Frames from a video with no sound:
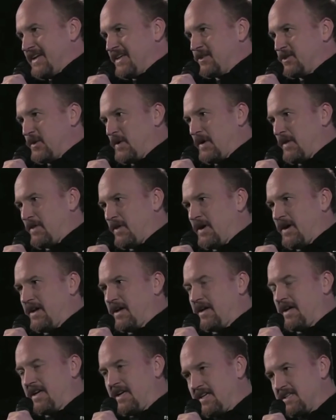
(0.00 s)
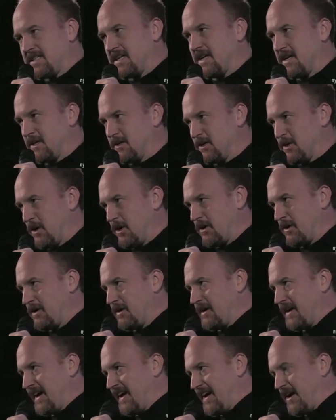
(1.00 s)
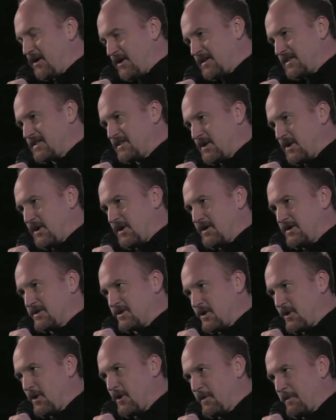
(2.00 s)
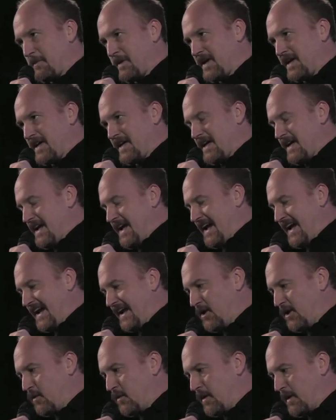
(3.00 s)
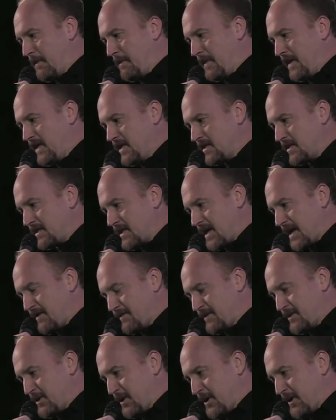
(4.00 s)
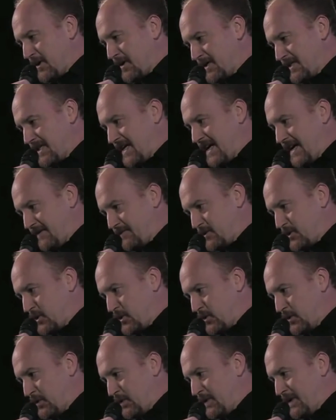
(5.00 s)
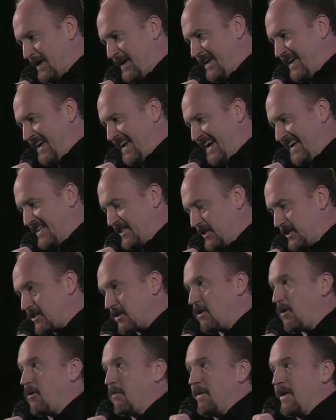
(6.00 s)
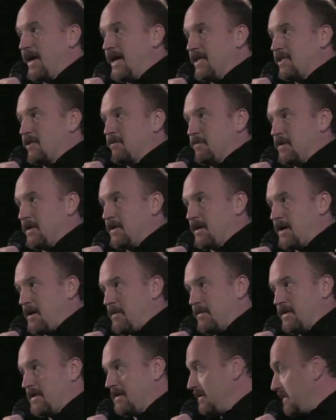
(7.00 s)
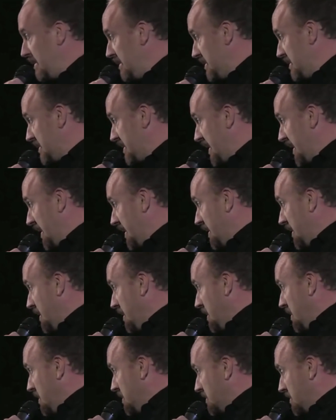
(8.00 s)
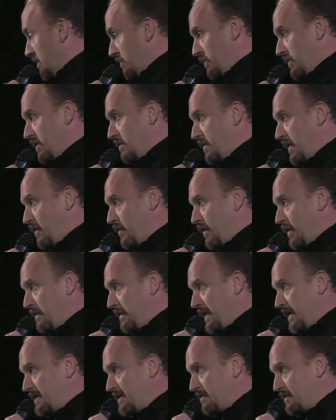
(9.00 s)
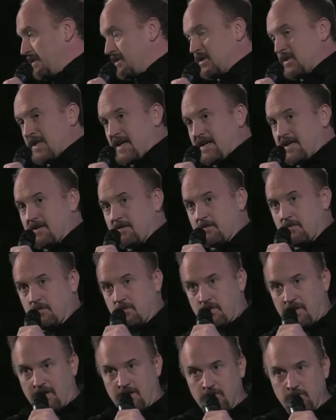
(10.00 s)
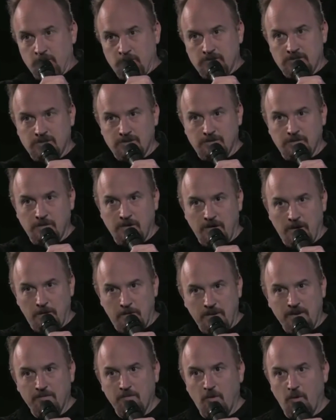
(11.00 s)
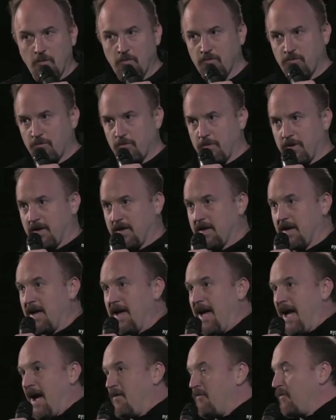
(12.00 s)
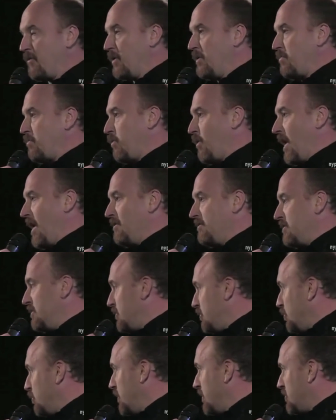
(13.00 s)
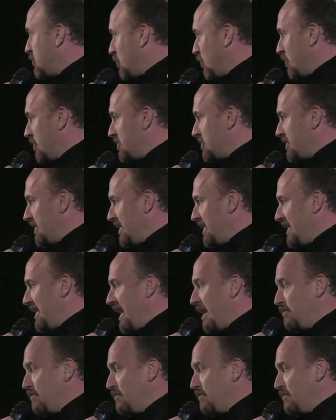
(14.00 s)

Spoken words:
So I thought, he's got a daughter, and his daughter's calling me. And what it means to have a daughter, because I have 2. And she's calling me and asking me to come and say something about what he meant to me. So that was a big moment for me. I'm very proud to do what George did.